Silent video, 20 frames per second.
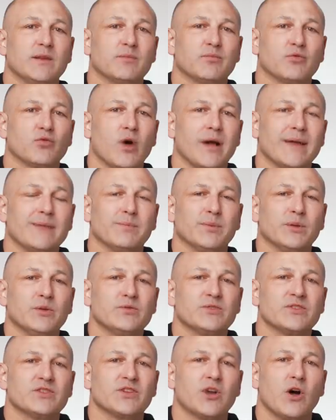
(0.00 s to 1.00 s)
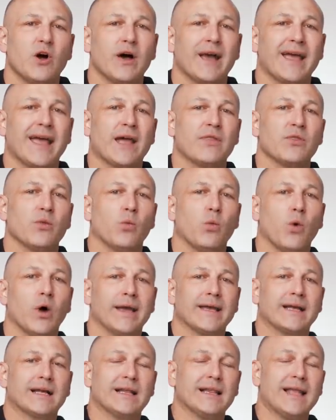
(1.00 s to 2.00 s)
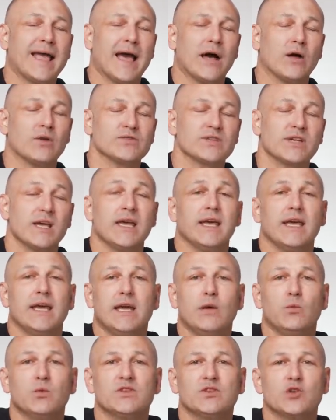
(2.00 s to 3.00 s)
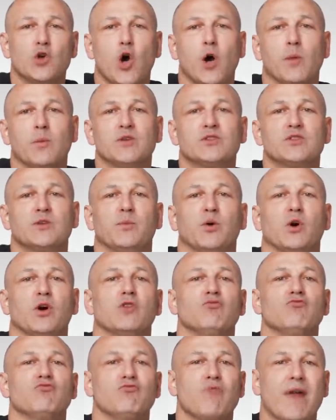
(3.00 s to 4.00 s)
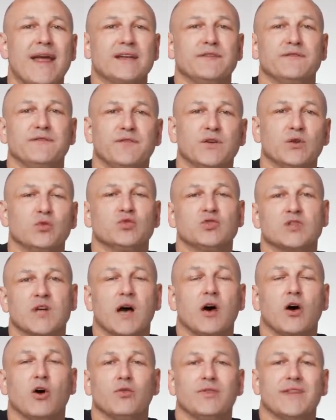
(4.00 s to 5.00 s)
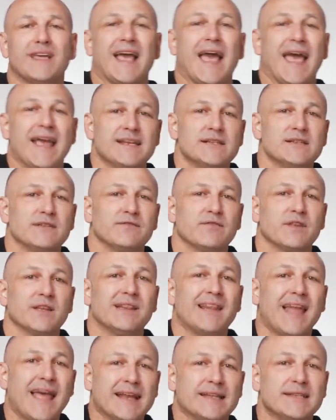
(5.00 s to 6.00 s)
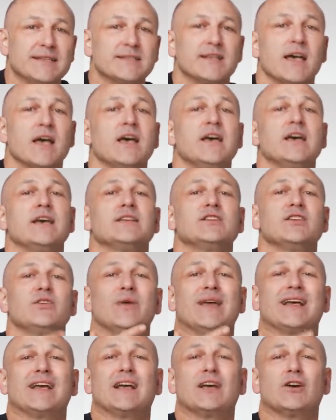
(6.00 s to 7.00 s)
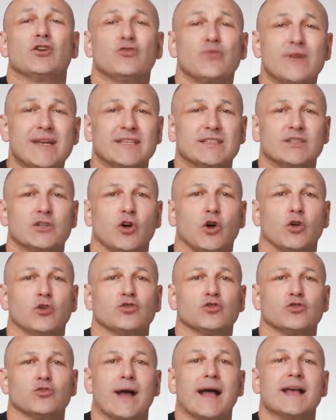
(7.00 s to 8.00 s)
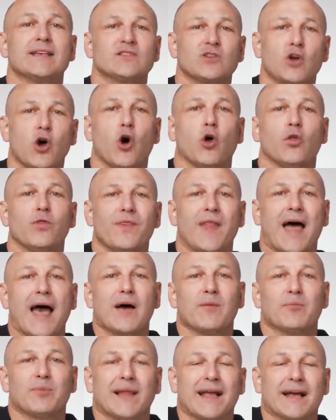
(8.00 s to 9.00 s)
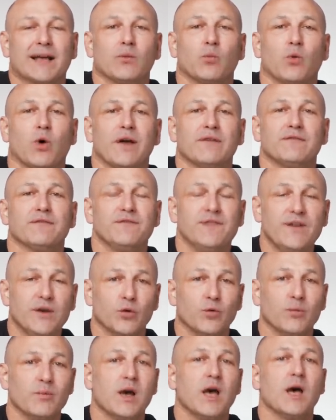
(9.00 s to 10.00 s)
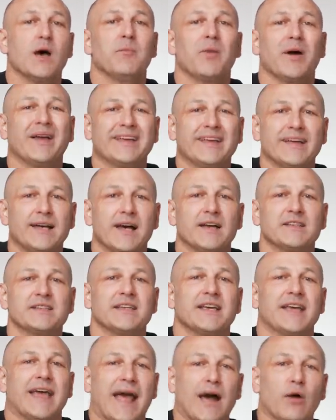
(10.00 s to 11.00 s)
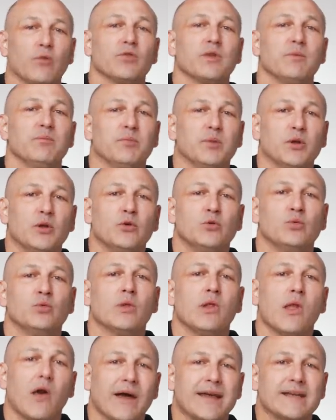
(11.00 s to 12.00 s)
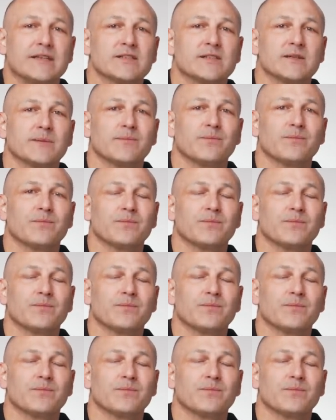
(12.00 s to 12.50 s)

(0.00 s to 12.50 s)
the bright blue sky and the white clouds, it was common to put a red filter on the end of the lens to increase contrast on that black and white film by cutting out the blue light,